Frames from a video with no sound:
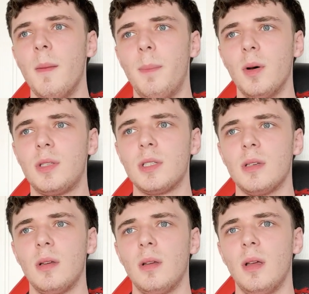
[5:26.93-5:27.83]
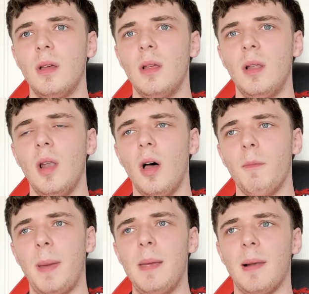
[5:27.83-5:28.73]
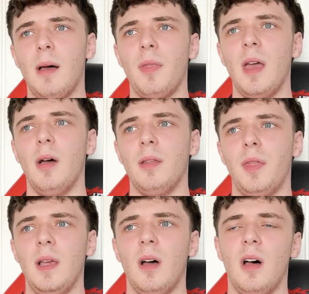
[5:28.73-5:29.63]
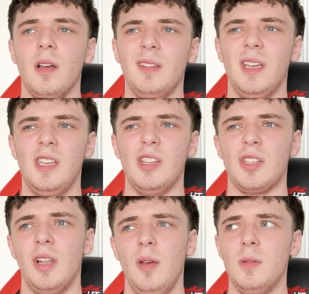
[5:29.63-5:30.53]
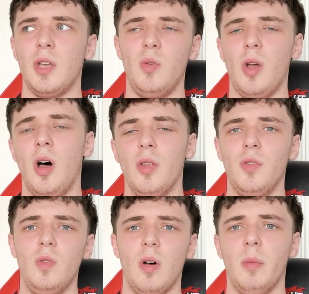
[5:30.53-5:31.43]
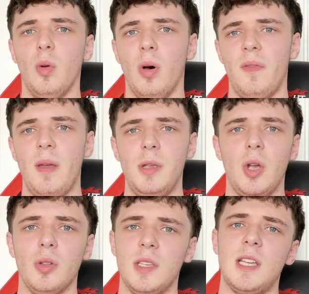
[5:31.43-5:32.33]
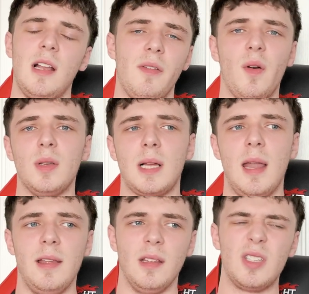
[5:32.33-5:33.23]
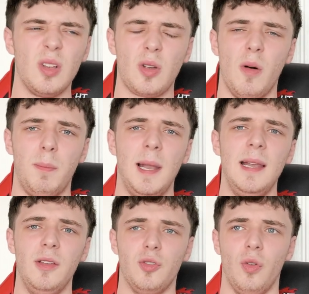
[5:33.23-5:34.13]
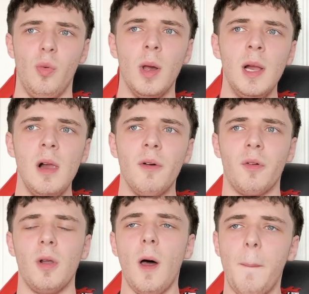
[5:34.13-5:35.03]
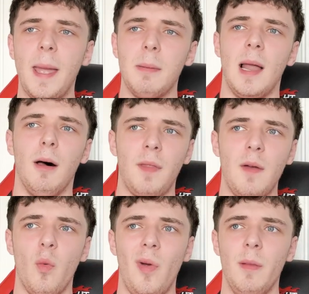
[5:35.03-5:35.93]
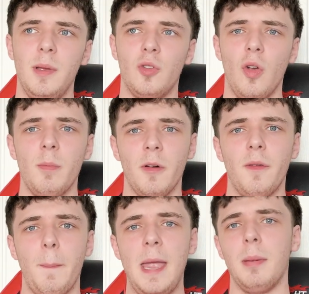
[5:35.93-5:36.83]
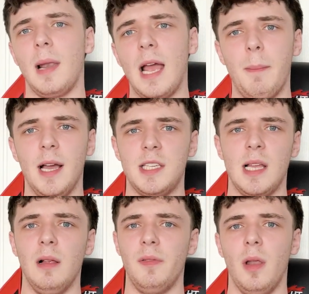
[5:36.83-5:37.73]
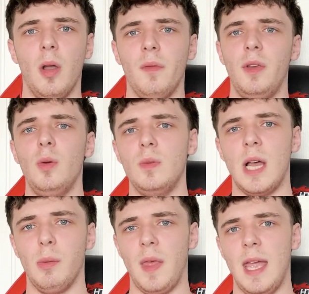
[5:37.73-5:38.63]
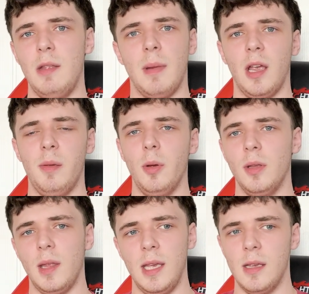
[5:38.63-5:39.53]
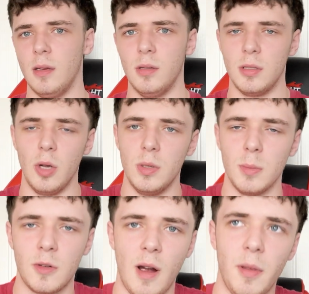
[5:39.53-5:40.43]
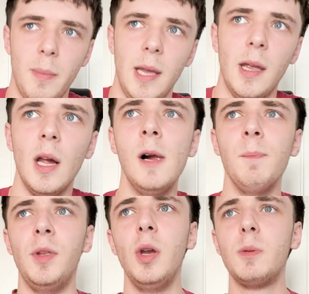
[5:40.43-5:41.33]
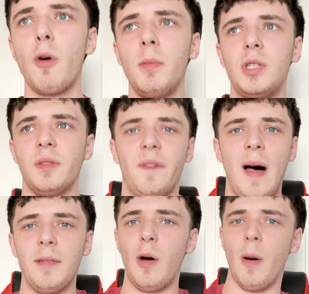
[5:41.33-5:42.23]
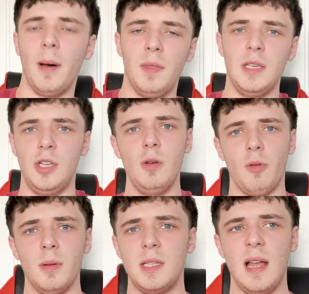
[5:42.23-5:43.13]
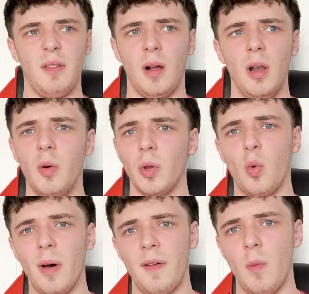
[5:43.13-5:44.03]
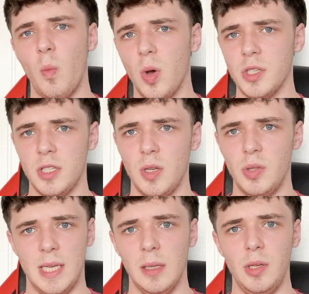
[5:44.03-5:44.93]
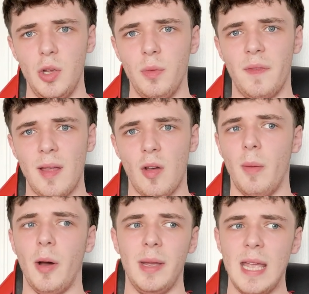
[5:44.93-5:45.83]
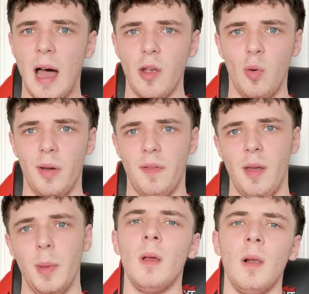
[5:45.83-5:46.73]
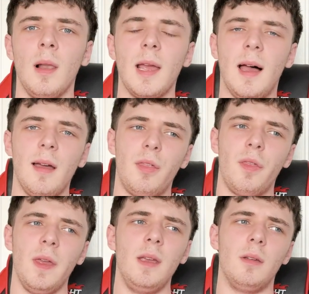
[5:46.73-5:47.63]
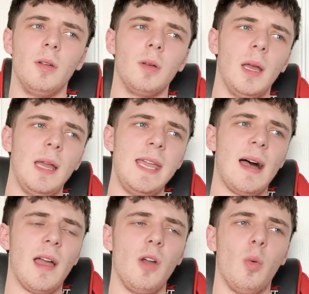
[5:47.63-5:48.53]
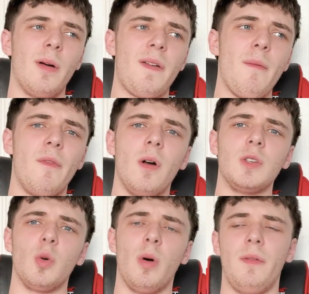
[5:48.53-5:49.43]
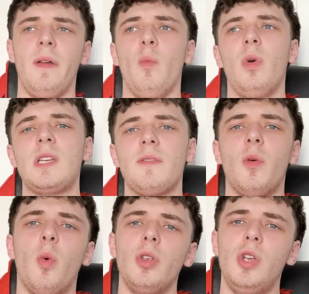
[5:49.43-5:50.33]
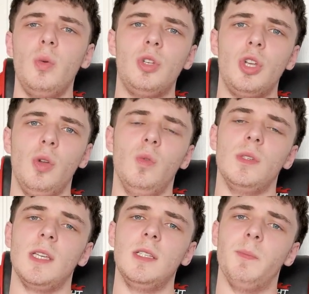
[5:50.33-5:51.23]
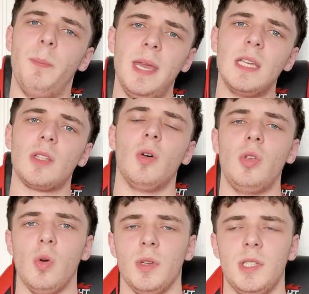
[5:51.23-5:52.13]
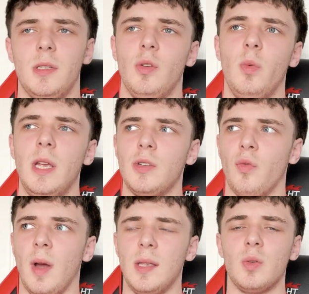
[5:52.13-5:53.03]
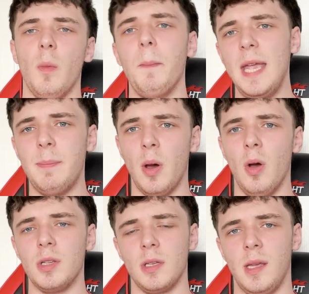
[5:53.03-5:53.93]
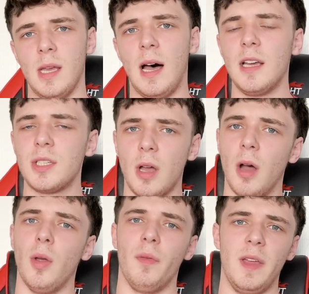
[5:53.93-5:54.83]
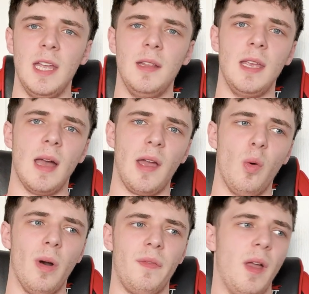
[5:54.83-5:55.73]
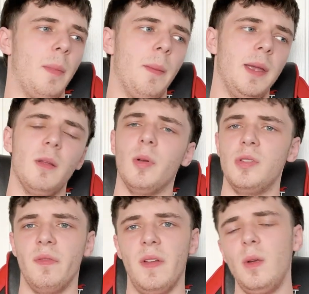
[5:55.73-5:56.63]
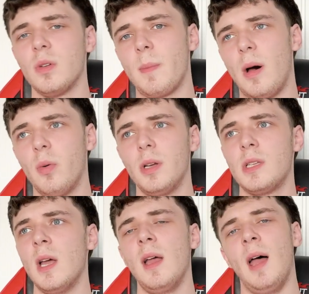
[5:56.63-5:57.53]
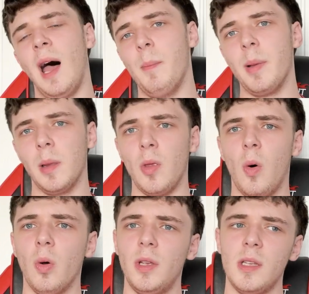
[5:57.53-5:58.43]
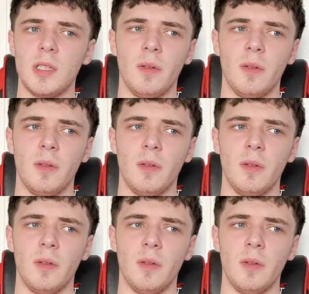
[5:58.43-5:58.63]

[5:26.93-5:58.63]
But a lot of people out there think, oh, you're just a loser who can't do normal OFM, you couldn't sign your first client. It's not completely true. For a lot of people out there, it will be true, but for people like myself and a lot of you out there in my community and who subscribe to me, you've probably just found out about this. You probably didn't have a clue what OFM was until you found out about AI OFM. Like, I think AI OFM versus OFM, whichever one you choose, is based on your situation, right? So me personally, I started off in AI OFM. I made a bunch of videos about it. I built an audience.